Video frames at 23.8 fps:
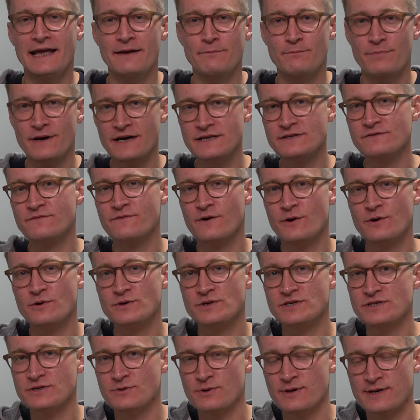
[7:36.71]
BestPhotos
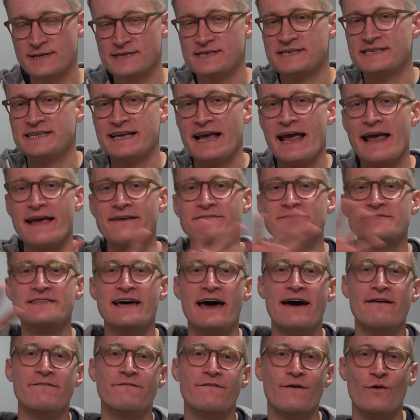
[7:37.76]
sort of saves
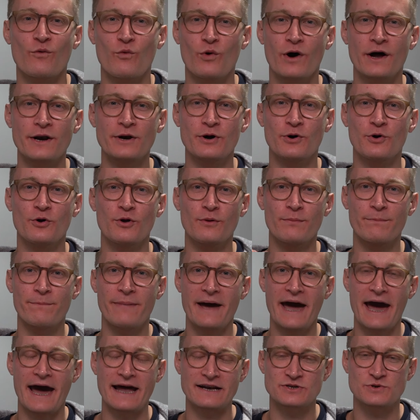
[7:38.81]
that for one whole
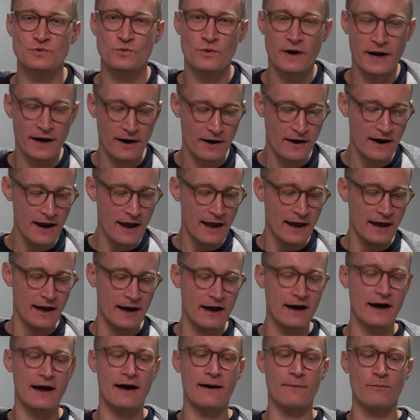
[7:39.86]
batch where
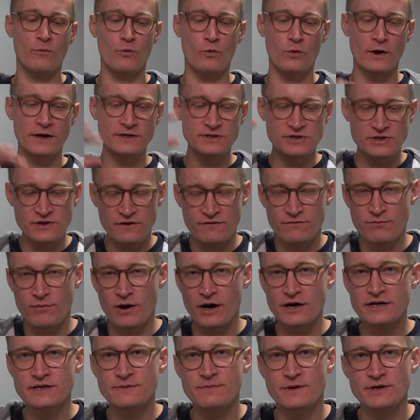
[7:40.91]
once you've
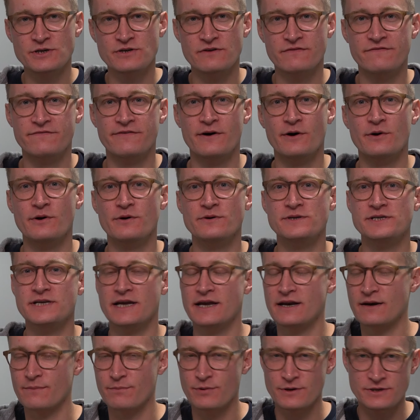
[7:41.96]
marked a bunch of photos
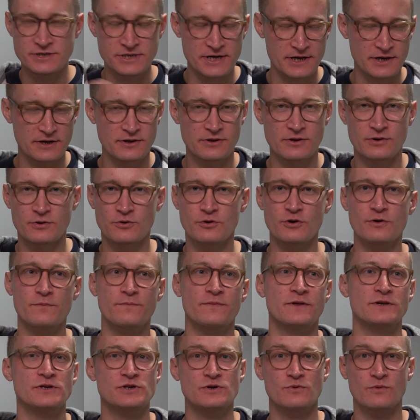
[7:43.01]
in a particular
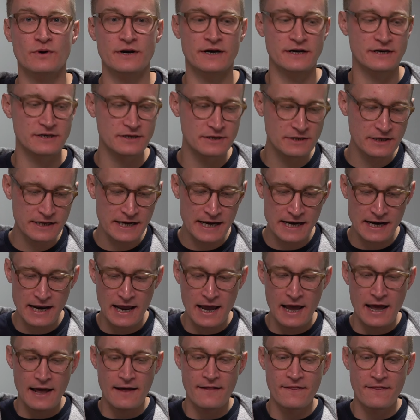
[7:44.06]
group that you want to delete,